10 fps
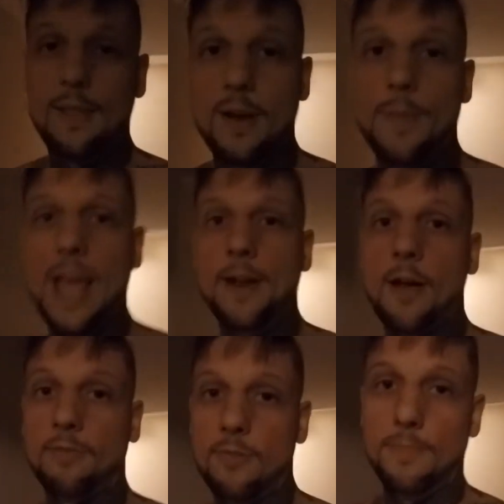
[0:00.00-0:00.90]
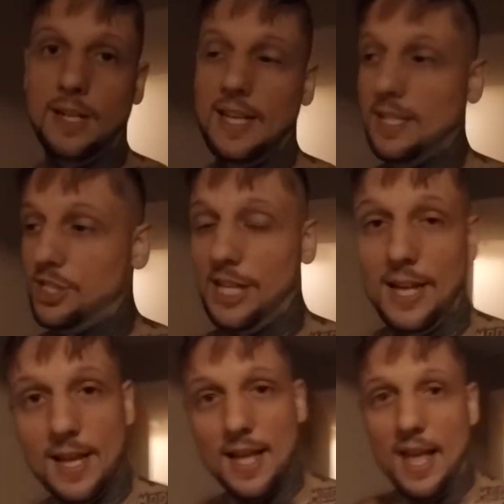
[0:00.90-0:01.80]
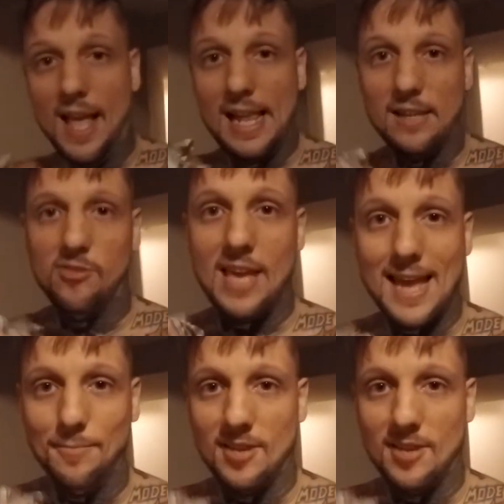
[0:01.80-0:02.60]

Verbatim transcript: then I'm heading off to Medici, and it's game